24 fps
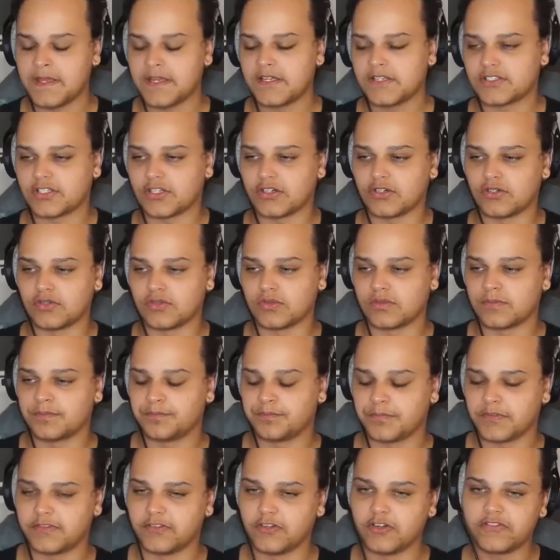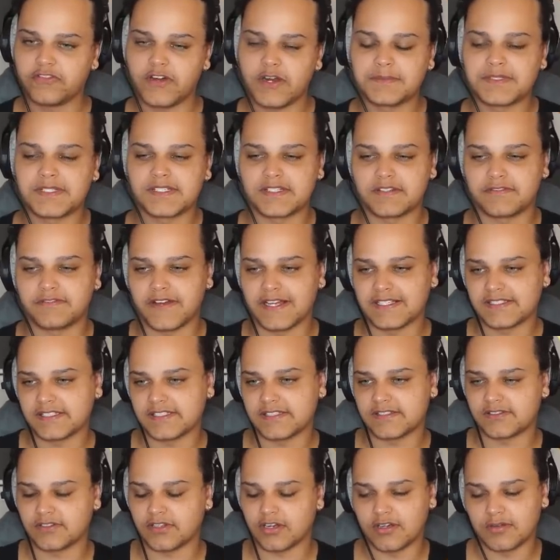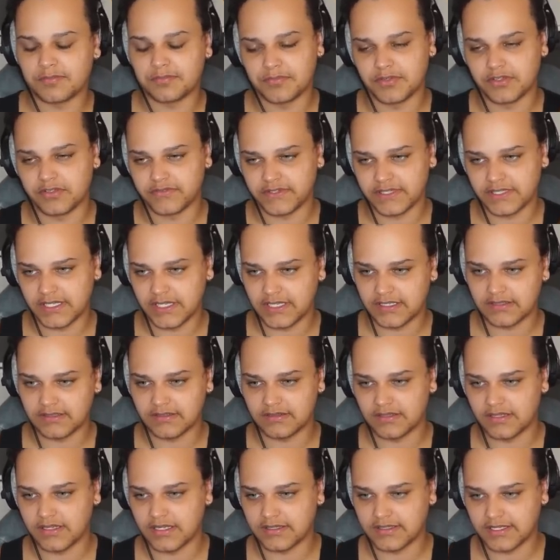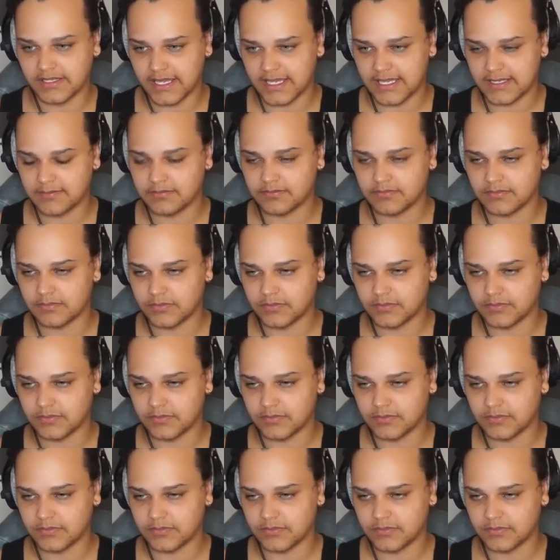So 4 frames is the fastest startup move in the game,